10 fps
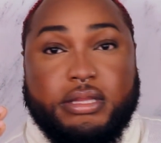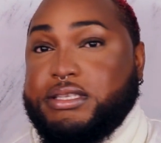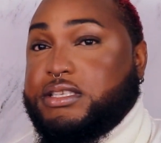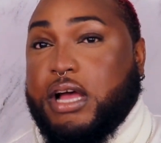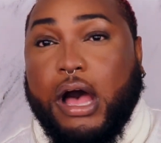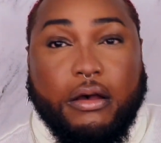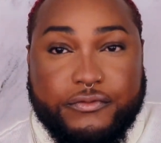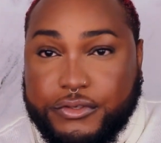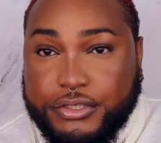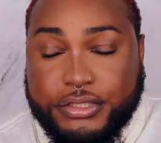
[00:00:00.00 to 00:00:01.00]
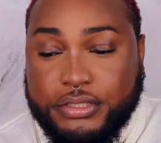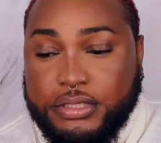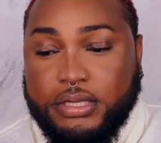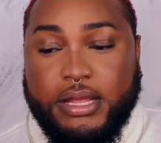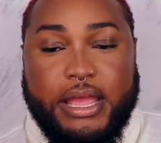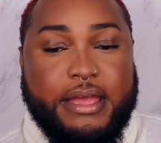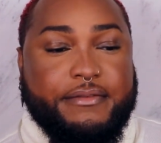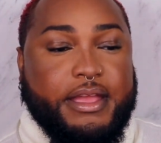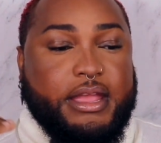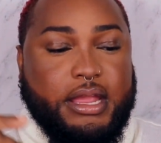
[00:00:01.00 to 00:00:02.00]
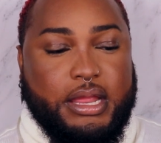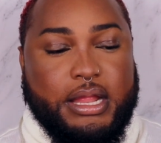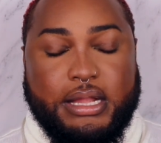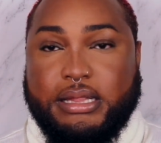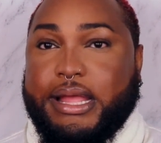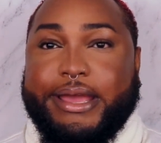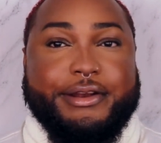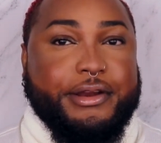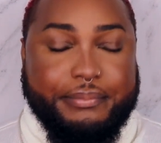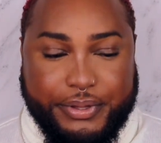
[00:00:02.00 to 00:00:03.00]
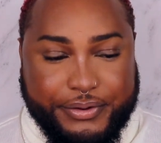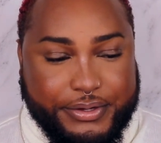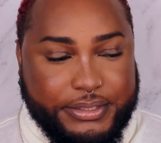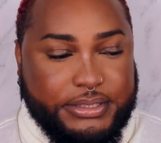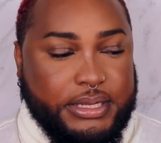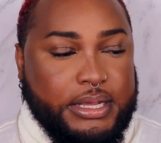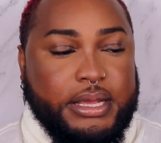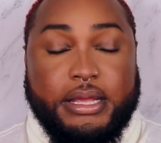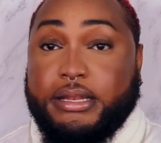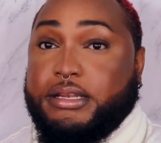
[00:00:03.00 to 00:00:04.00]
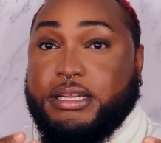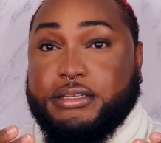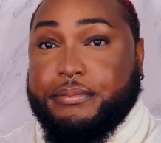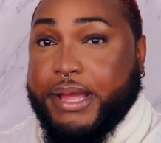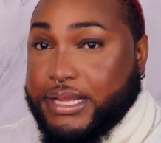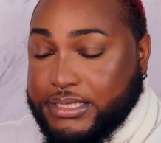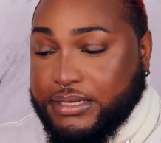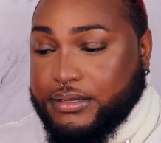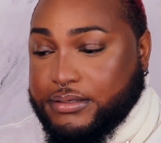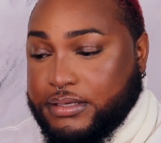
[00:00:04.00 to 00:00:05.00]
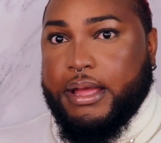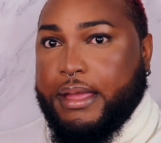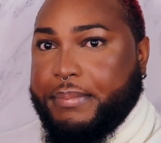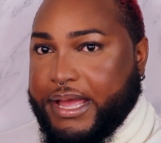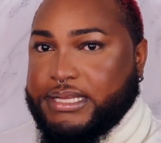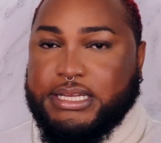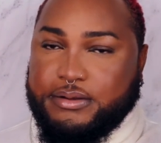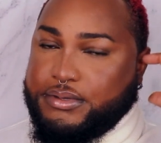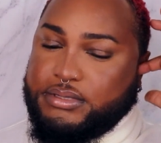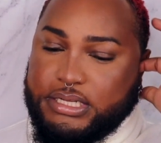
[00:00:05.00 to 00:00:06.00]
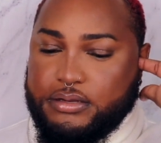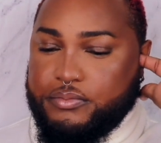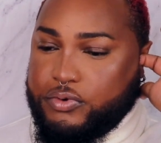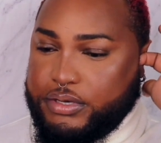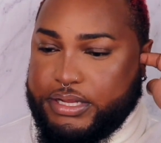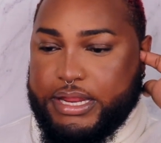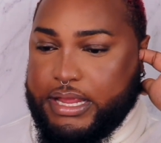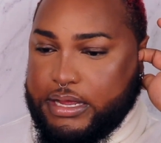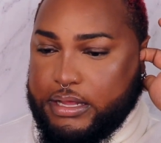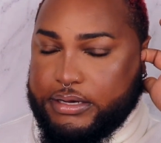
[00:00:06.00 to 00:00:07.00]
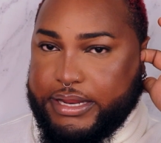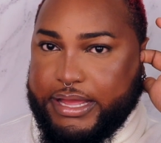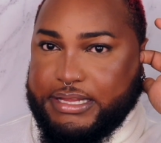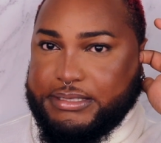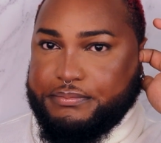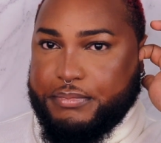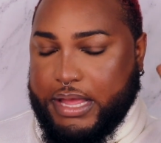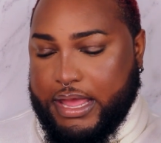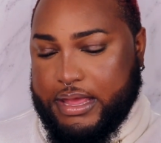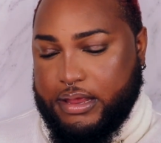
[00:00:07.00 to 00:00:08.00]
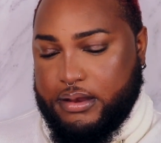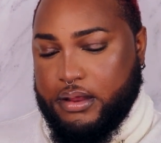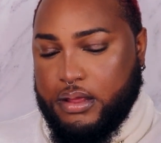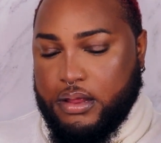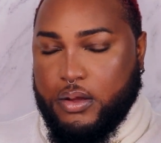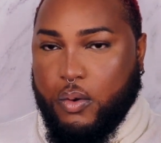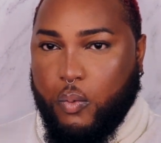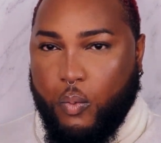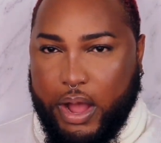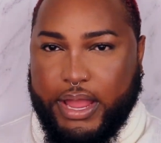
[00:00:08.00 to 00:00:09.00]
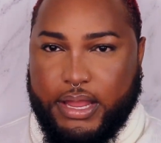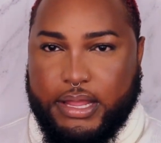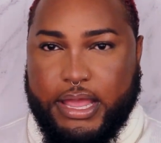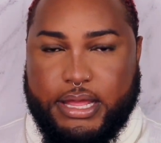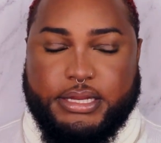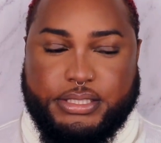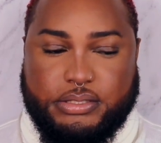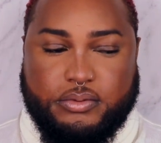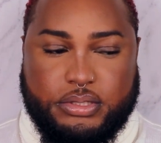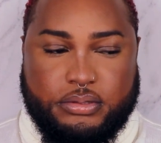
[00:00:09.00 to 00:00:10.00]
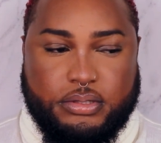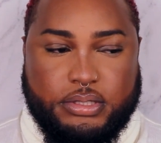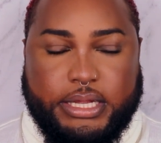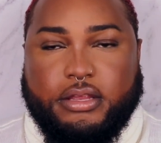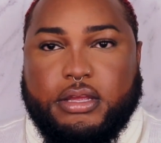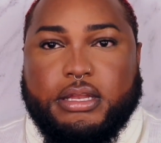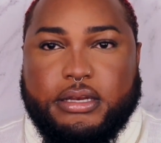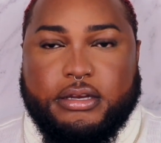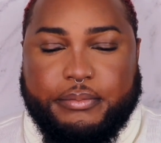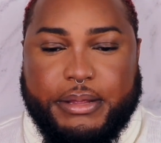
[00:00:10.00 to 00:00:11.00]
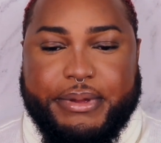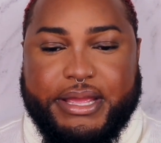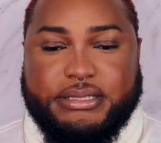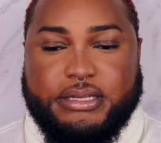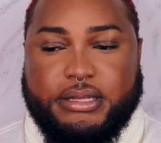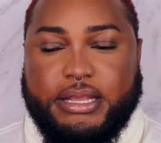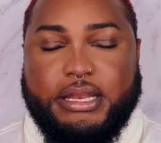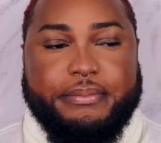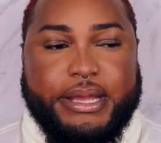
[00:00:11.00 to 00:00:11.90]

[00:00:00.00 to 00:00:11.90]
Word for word: softer, have a lighter appearance, these are pastels. A pastel is nothing more than a color that has had white added to it. Like you can literally make pastel, any